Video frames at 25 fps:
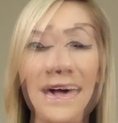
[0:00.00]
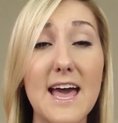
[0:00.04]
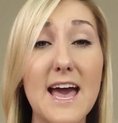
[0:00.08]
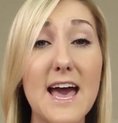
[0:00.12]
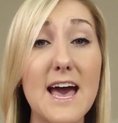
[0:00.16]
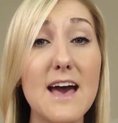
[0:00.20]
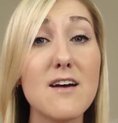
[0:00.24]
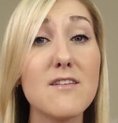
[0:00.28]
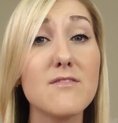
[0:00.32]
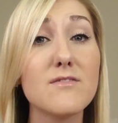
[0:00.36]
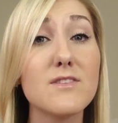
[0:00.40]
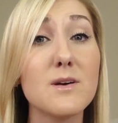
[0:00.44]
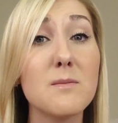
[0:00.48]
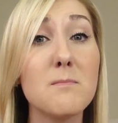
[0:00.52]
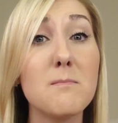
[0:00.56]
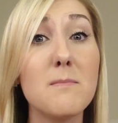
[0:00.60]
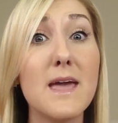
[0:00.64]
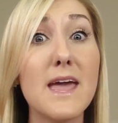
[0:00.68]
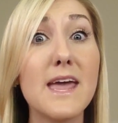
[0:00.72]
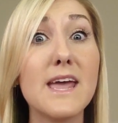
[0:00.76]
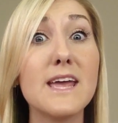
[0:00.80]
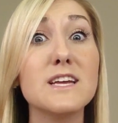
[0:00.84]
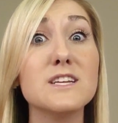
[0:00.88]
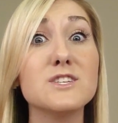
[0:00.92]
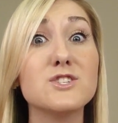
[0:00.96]
I have a
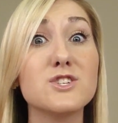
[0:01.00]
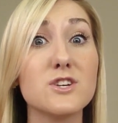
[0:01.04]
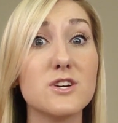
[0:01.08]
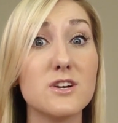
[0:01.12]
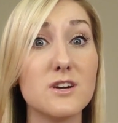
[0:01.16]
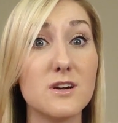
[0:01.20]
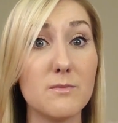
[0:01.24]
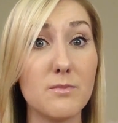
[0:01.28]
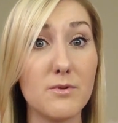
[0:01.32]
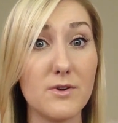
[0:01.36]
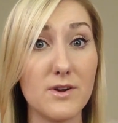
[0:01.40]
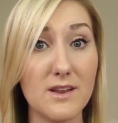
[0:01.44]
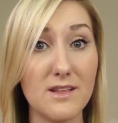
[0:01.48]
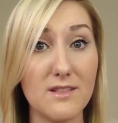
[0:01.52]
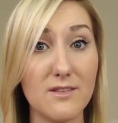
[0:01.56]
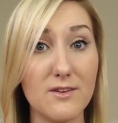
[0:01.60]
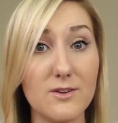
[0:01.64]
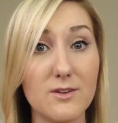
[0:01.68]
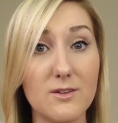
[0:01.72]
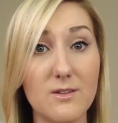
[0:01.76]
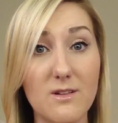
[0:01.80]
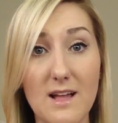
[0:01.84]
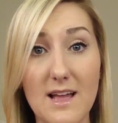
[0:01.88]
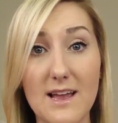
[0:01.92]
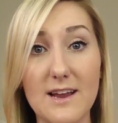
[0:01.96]
major Pretty
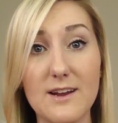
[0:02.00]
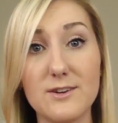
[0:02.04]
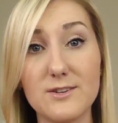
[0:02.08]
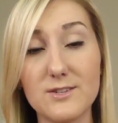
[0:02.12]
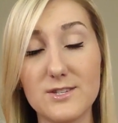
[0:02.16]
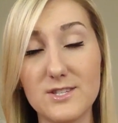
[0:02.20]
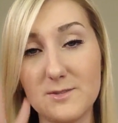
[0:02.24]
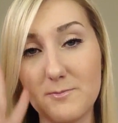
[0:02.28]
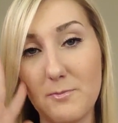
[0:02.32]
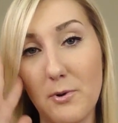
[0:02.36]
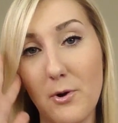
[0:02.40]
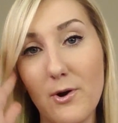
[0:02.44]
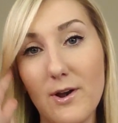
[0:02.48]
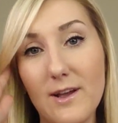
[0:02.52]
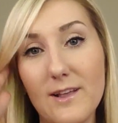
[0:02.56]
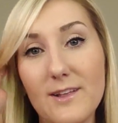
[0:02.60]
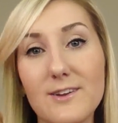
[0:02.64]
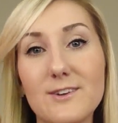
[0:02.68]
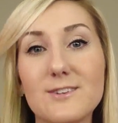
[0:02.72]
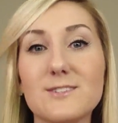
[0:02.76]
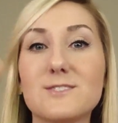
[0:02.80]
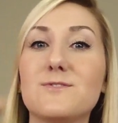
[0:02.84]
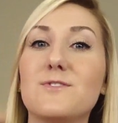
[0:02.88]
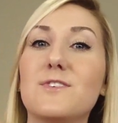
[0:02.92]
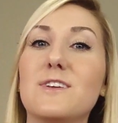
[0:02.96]
Little Liars
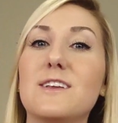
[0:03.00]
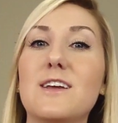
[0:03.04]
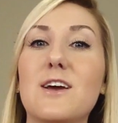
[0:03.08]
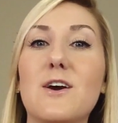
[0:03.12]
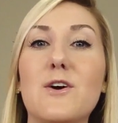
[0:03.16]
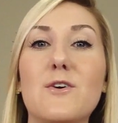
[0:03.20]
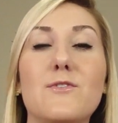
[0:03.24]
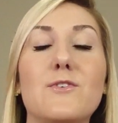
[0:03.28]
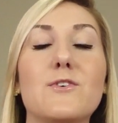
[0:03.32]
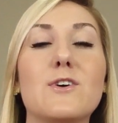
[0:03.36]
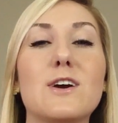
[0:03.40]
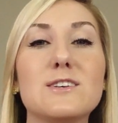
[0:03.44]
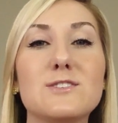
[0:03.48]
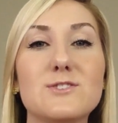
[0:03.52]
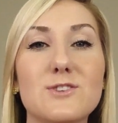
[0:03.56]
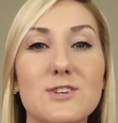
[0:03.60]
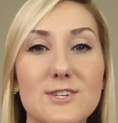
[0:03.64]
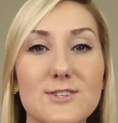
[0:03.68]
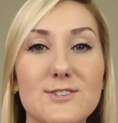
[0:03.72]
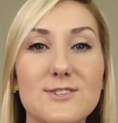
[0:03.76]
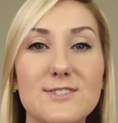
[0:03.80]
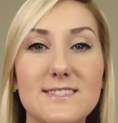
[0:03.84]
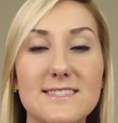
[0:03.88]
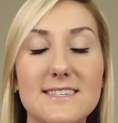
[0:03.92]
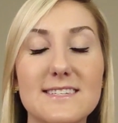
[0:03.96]
spoilers video if you guys are
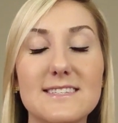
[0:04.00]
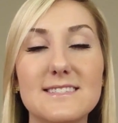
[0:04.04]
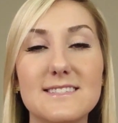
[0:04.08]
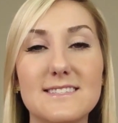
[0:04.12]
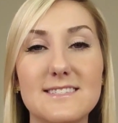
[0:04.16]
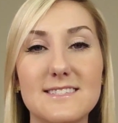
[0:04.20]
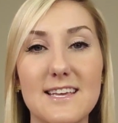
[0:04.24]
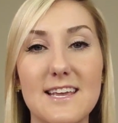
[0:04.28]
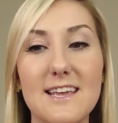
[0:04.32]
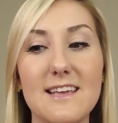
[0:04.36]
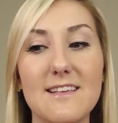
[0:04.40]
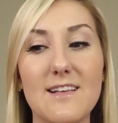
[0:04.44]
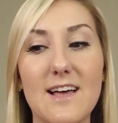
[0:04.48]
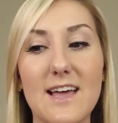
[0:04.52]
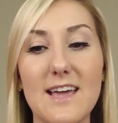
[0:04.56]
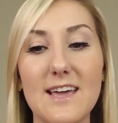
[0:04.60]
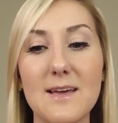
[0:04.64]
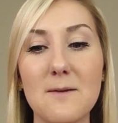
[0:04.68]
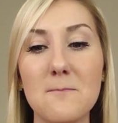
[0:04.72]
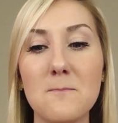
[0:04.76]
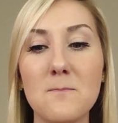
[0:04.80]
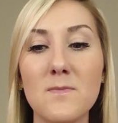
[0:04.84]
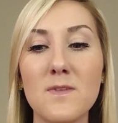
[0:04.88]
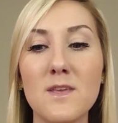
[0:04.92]
interested in seeing a